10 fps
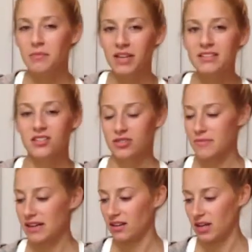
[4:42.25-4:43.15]
Plus there's
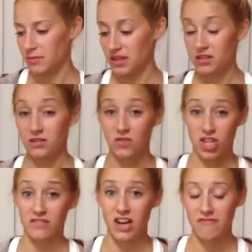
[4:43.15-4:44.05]
metal on it because you've
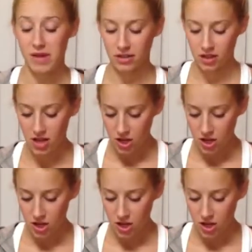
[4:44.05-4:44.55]
shaved off metal.